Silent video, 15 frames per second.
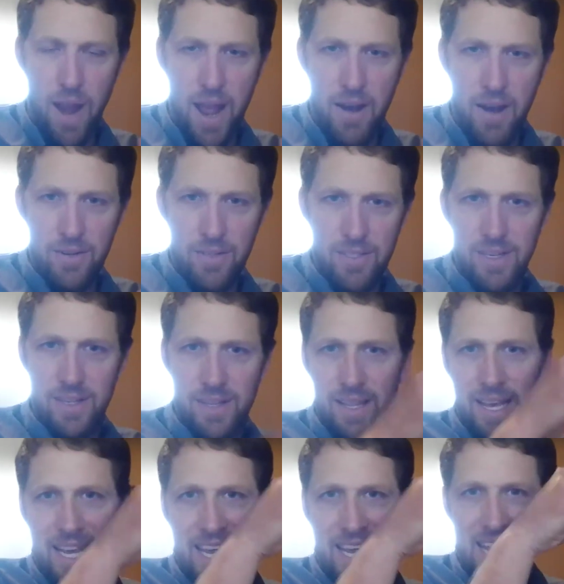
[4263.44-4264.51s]
ground,
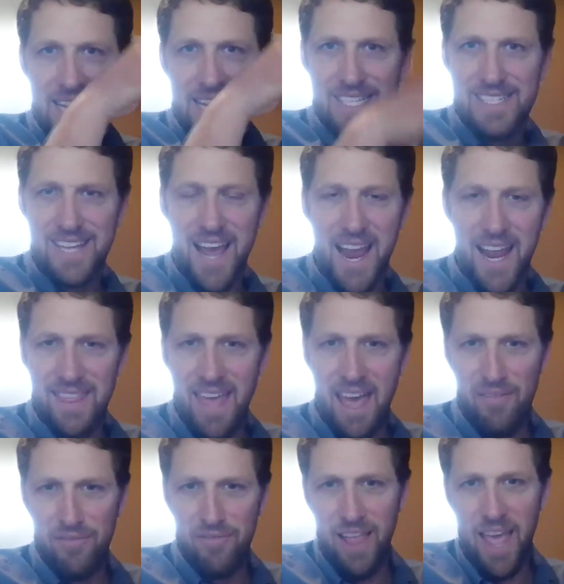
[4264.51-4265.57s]
like inside
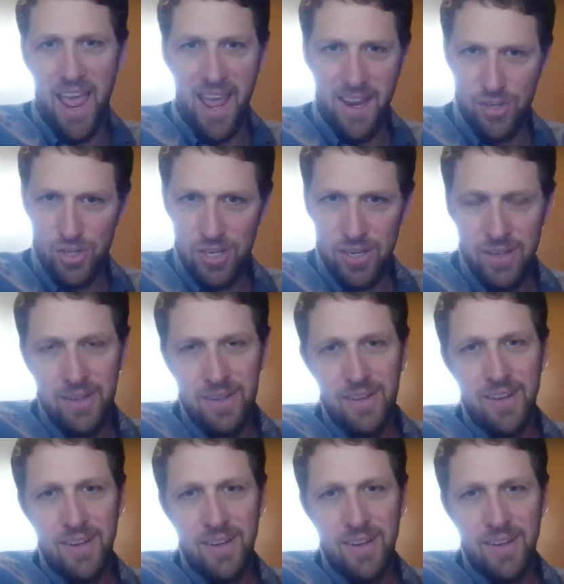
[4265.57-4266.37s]
that flange,